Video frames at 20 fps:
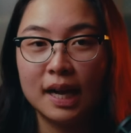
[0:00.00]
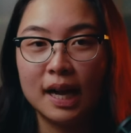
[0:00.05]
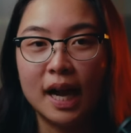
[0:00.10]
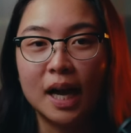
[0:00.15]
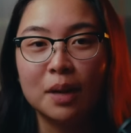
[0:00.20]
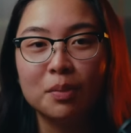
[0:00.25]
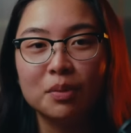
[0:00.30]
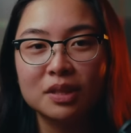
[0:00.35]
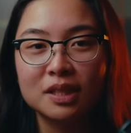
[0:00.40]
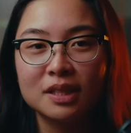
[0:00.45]

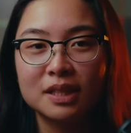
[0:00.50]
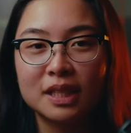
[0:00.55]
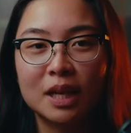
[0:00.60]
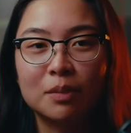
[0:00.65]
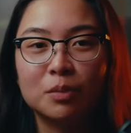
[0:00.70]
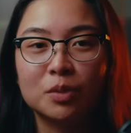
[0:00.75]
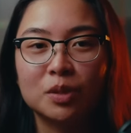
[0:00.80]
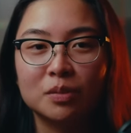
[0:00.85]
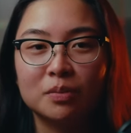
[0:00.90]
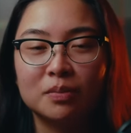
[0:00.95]
I bought this
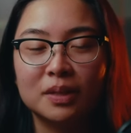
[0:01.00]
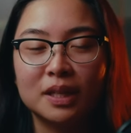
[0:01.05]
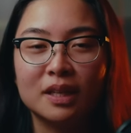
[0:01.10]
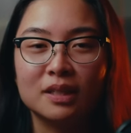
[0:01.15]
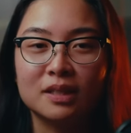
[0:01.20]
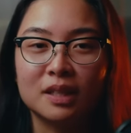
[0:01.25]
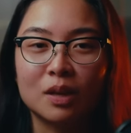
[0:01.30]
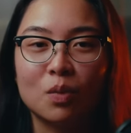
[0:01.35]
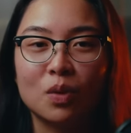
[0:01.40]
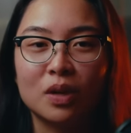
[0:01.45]
camera
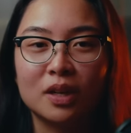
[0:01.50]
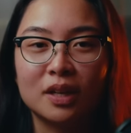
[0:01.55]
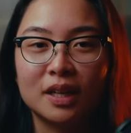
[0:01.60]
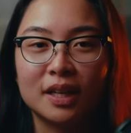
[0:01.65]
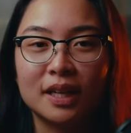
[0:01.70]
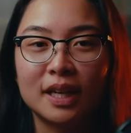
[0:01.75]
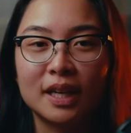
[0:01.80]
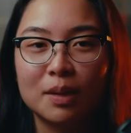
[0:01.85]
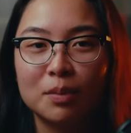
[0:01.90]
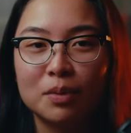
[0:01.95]
because I wanted a
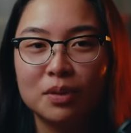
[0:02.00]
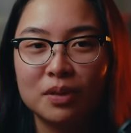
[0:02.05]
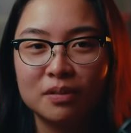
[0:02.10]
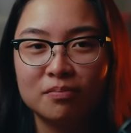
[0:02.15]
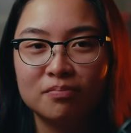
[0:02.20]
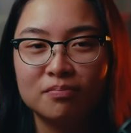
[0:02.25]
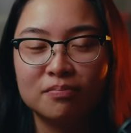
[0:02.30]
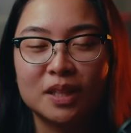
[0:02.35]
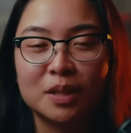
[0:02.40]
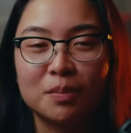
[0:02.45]
camera
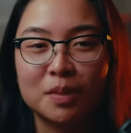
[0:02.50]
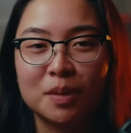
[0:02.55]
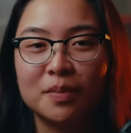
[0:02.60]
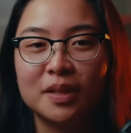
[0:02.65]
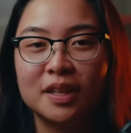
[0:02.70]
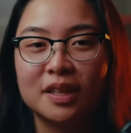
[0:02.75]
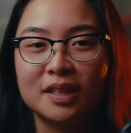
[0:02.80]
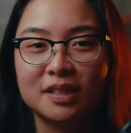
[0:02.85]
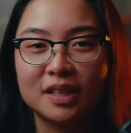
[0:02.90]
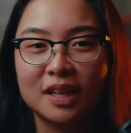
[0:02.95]
that made
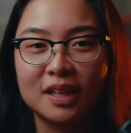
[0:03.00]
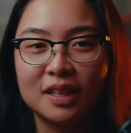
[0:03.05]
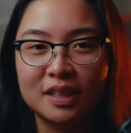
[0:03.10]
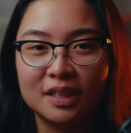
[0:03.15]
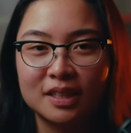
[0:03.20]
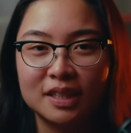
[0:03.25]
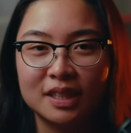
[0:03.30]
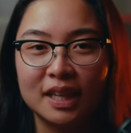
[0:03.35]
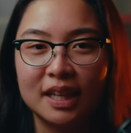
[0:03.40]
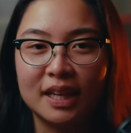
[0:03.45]
me
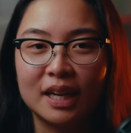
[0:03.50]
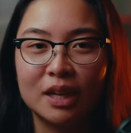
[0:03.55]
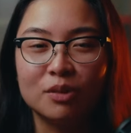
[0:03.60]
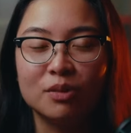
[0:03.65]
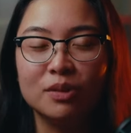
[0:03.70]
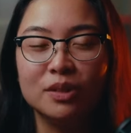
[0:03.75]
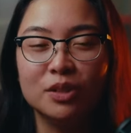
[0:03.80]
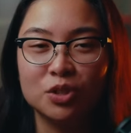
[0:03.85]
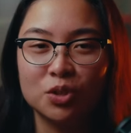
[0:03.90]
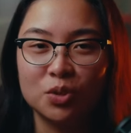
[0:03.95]
excited to get
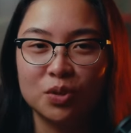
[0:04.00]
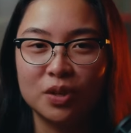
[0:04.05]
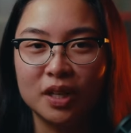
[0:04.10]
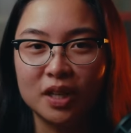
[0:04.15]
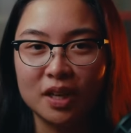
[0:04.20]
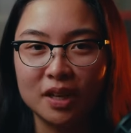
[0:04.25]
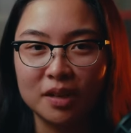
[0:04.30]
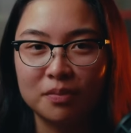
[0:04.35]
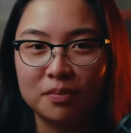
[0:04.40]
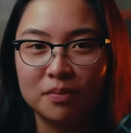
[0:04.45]
out and shoot
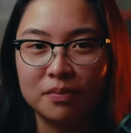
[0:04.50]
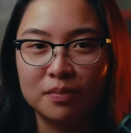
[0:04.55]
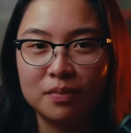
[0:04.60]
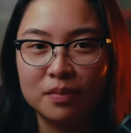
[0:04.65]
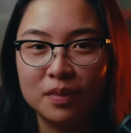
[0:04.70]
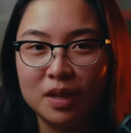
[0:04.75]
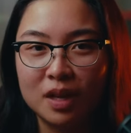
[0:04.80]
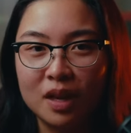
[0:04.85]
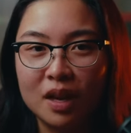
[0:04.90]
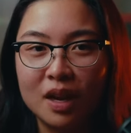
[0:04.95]
again.
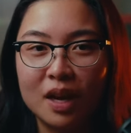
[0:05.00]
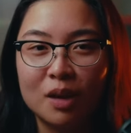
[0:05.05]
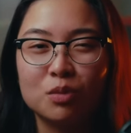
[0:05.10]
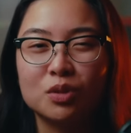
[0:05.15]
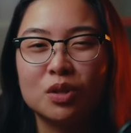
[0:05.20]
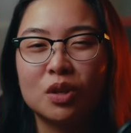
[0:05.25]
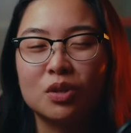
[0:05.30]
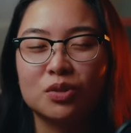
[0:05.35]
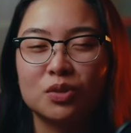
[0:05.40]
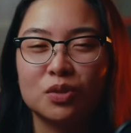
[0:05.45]
I was
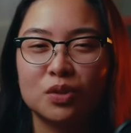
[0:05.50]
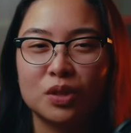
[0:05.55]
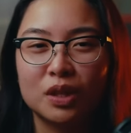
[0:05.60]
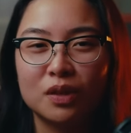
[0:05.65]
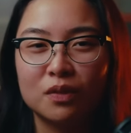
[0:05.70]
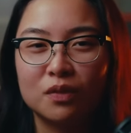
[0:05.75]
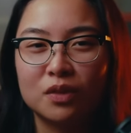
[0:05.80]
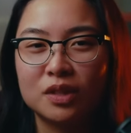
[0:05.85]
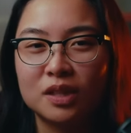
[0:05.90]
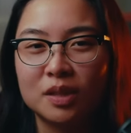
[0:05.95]
also
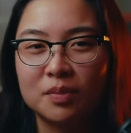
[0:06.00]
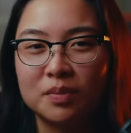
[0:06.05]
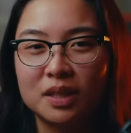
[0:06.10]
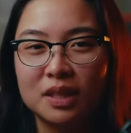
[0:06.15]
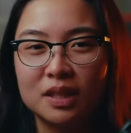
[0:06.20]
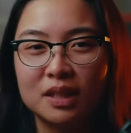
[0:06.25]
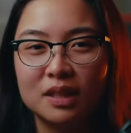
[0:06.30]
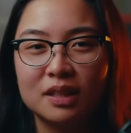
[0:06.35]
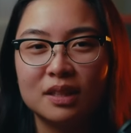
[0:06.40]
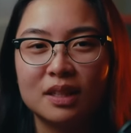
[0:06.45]
looking for
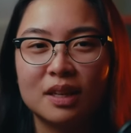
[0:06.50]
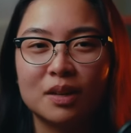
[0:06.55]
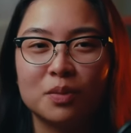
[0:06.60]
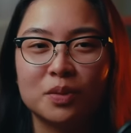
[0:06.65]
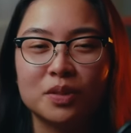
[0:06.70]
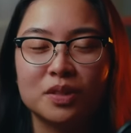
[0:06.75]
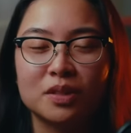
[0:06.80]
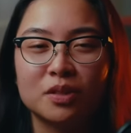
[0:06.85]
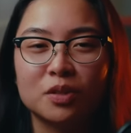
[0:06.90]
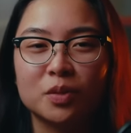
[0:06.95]
something that
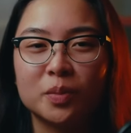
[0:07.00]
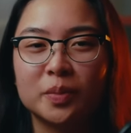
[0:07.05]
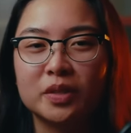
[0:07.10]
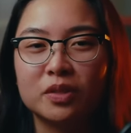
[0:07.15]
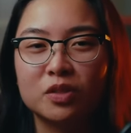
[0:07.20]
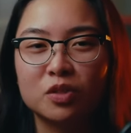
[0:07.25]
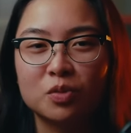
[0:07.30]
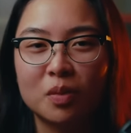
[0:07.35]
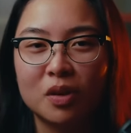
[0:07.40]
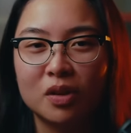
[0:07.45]
was a little bit
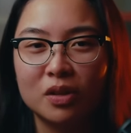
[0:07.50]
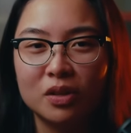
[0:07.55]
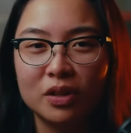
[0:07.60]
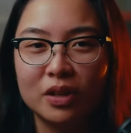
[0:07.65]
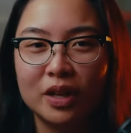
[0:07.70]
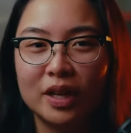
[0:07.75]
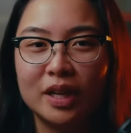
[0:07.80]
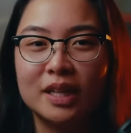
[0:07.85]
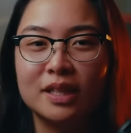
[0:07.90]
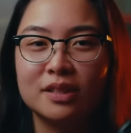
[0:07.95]
smaller
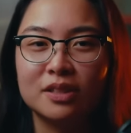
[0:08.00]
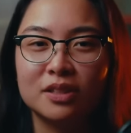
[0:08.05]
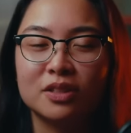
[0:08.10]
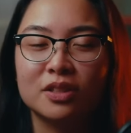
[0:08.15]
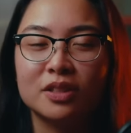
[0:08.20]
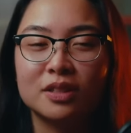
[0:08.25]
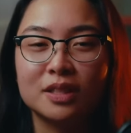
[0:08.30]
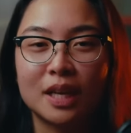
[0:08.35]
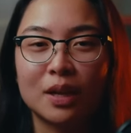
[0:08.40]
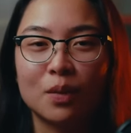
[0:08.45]
and easier
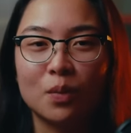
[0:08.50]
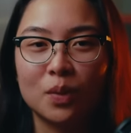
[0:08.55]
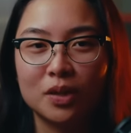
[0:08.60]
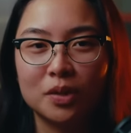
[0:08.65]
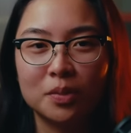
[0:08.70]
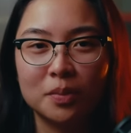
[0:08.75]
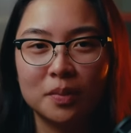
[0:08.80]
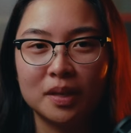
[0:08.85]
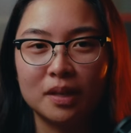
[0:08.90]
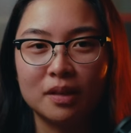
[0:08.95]
to take
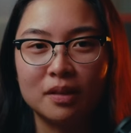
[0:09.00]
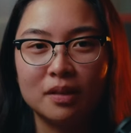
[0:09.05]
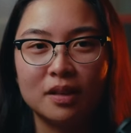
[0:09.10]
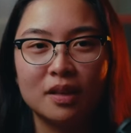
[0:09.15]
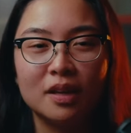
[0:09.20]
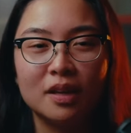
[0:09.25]
with me.